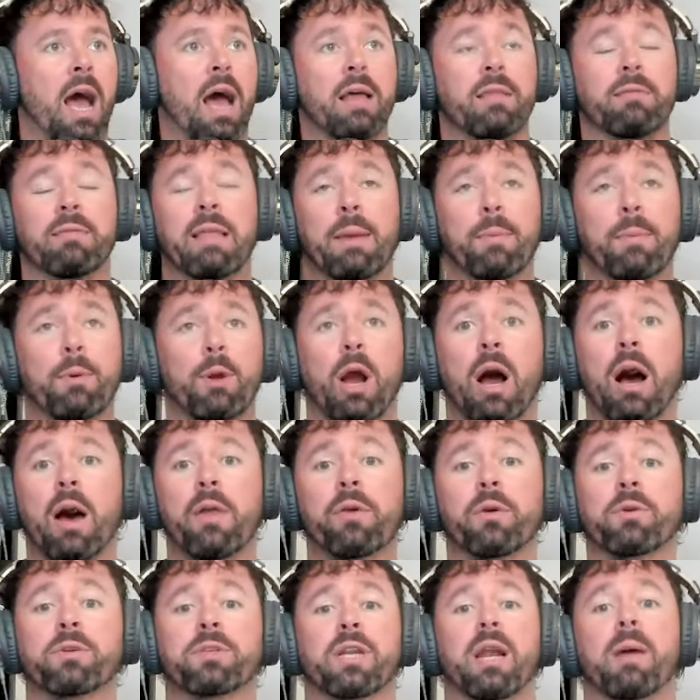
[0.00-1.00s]
There were
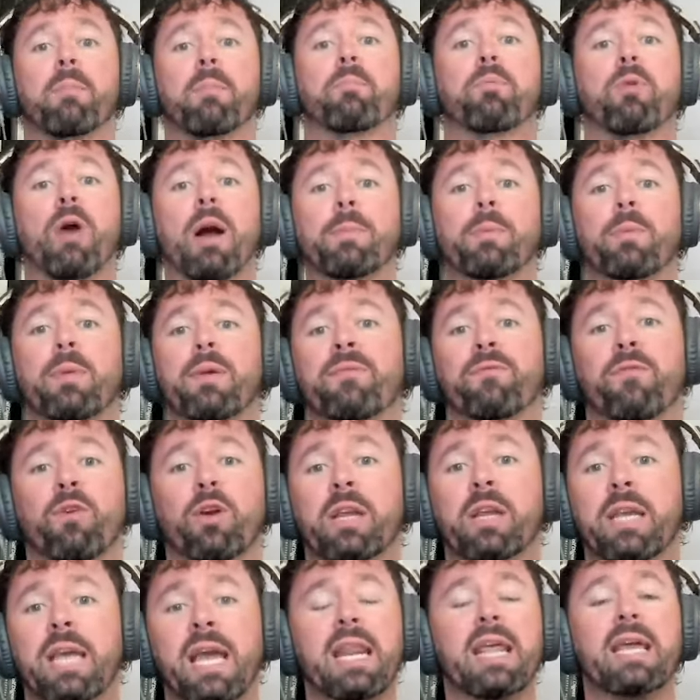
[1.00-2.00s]
others that I'm probably
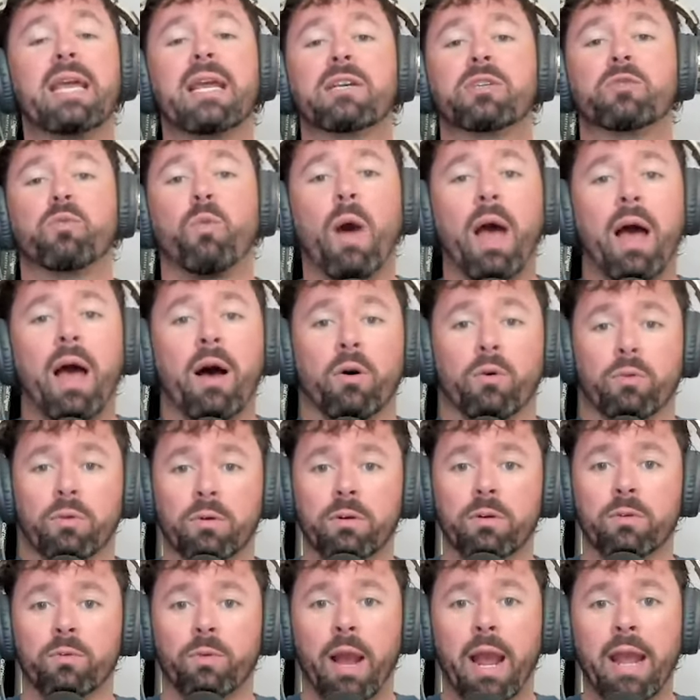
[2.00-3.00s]
forgetting as well,
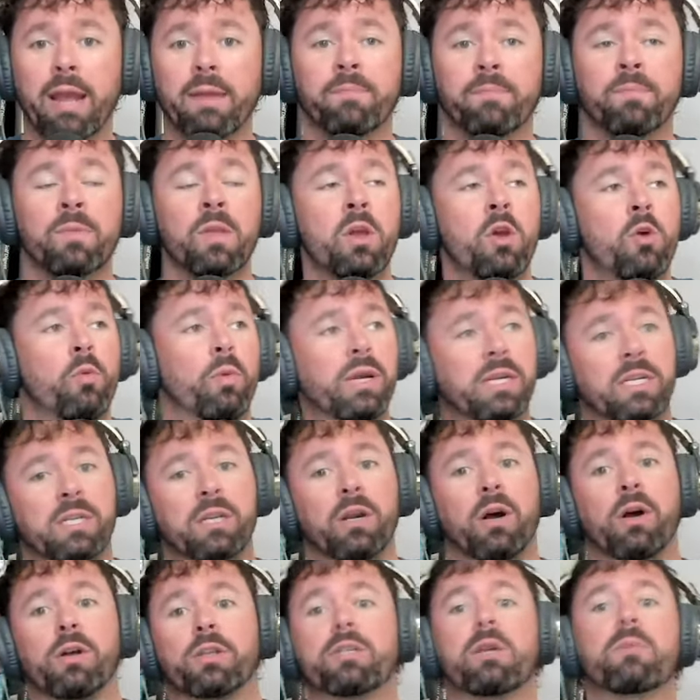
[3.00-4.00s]
right? We
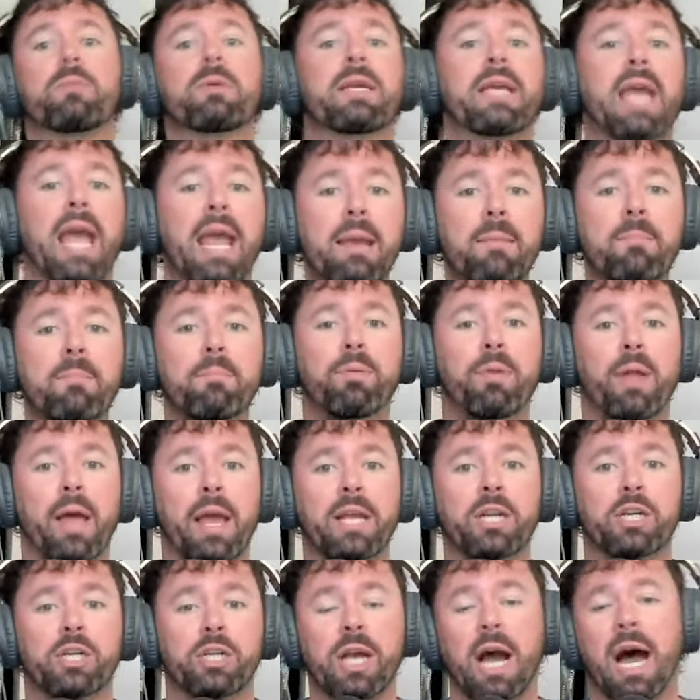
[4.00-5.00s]
saw some
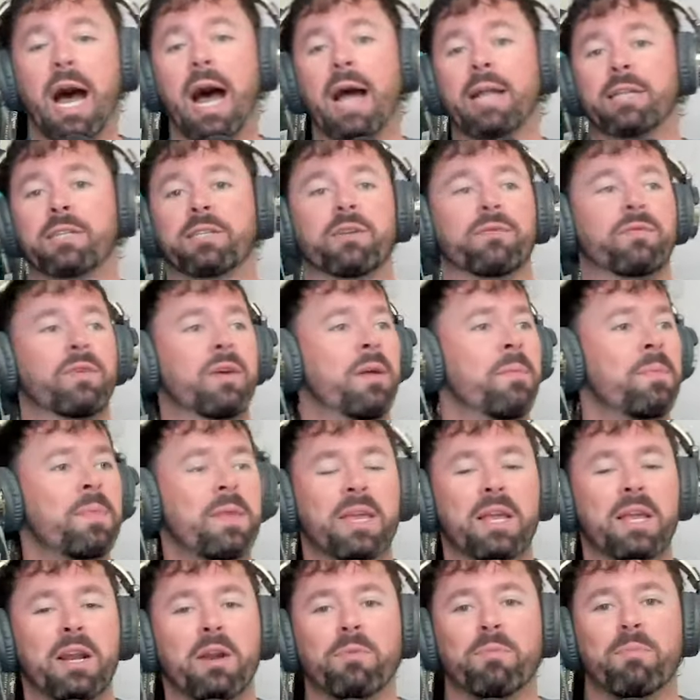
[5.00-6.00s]
gameplay shots of,
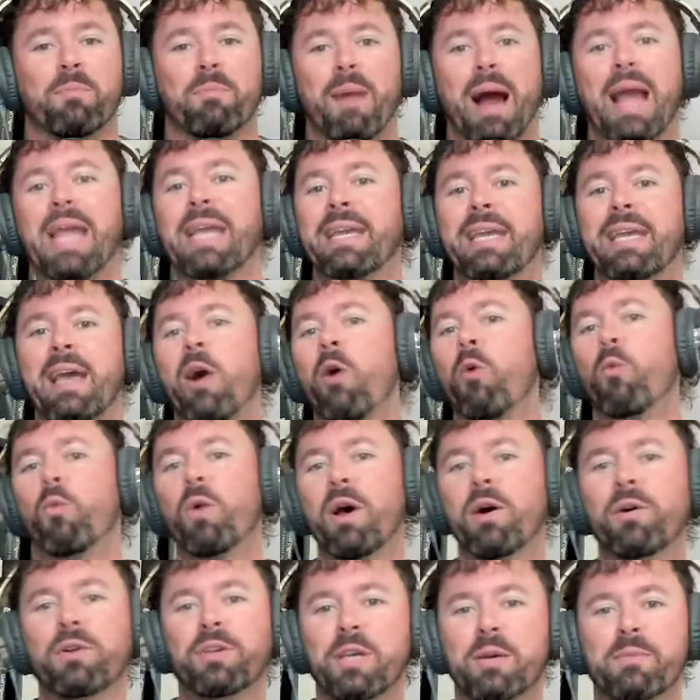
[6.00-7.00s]
you know, Mykel
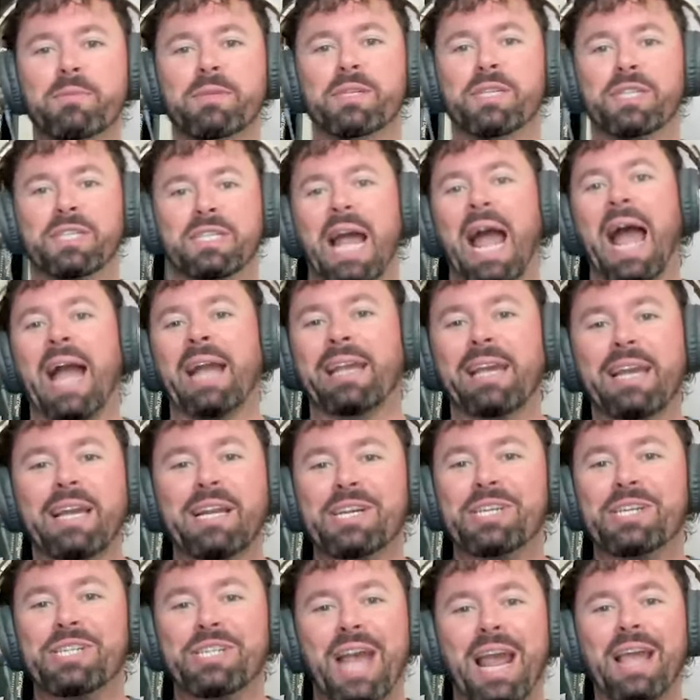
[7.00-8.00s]
Williams
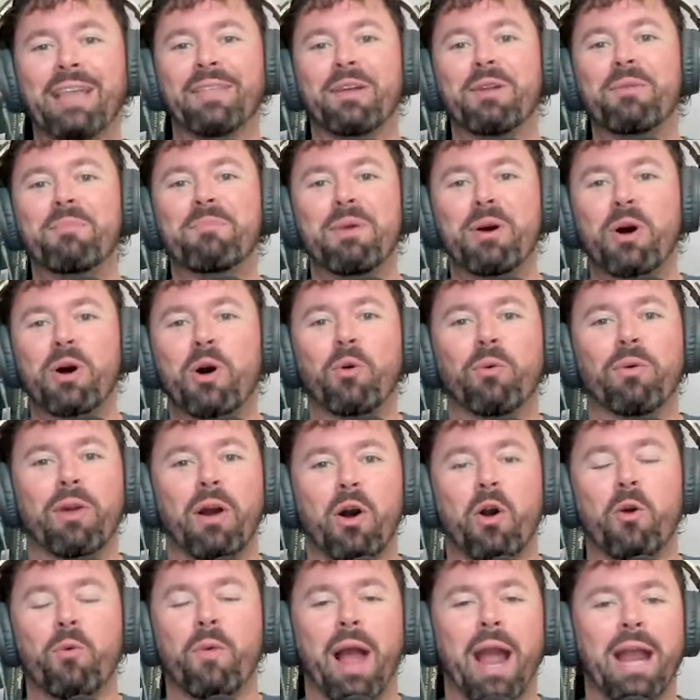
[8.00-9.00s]
sacking Jalen
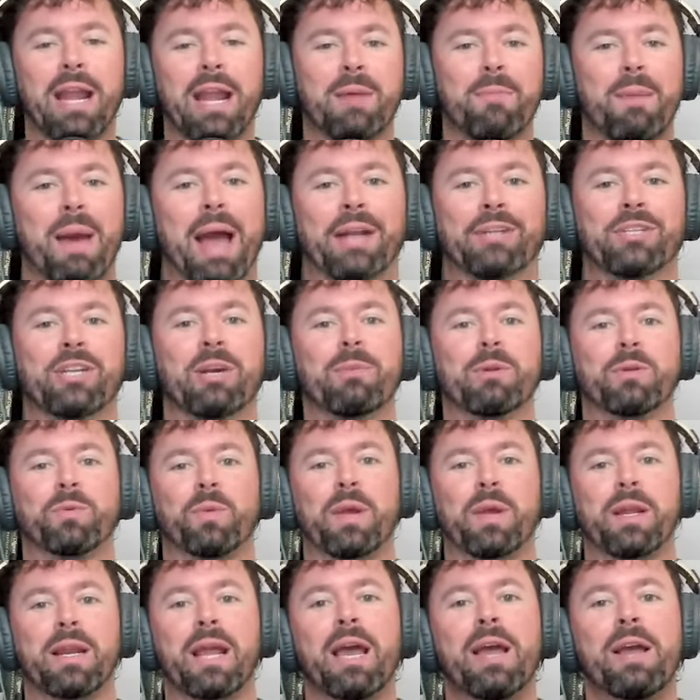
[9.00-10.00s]
Milroe, right, in a matchup
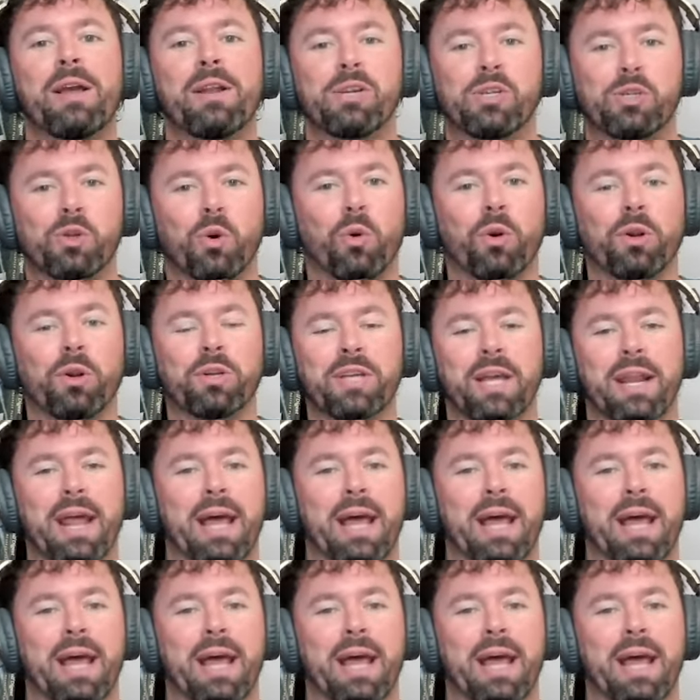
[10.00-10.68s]
between Georgia and